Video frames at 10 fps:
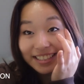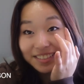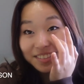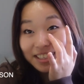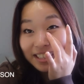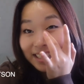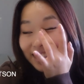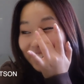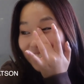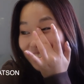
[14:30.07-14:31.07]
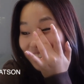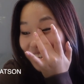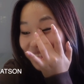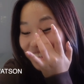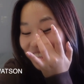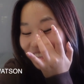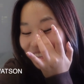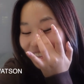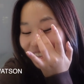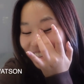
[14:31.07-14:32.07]
It's like eleven
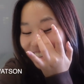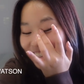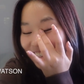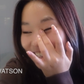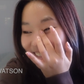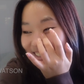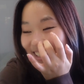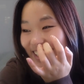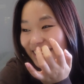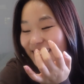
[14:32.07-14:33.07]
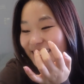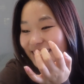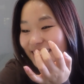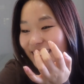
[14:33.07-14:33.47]
thirty at night.